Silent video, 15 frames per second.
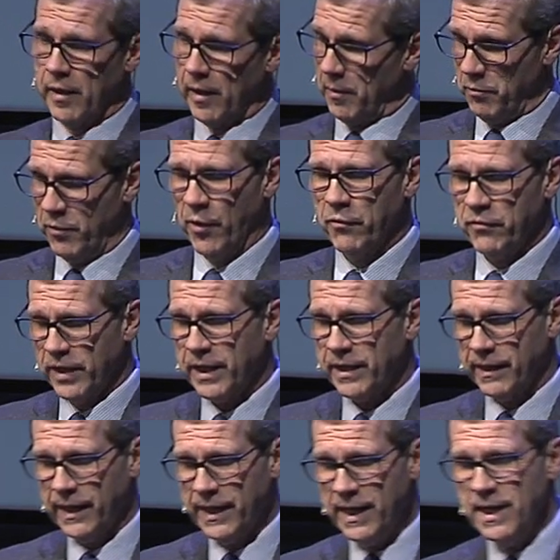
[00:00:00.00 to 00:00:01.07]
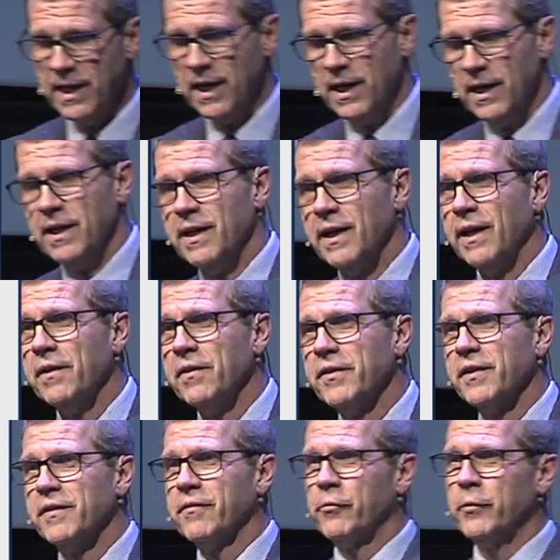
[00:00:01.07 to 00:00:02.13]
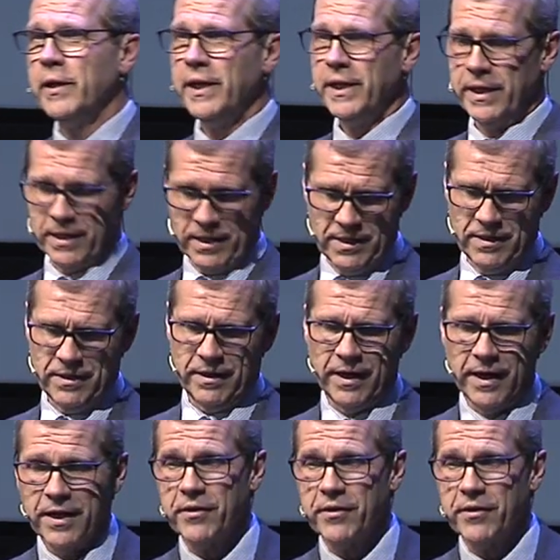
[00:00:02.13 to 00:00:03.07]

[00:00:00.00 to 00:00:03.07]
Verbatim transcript: uh, perfectly. And it really uh,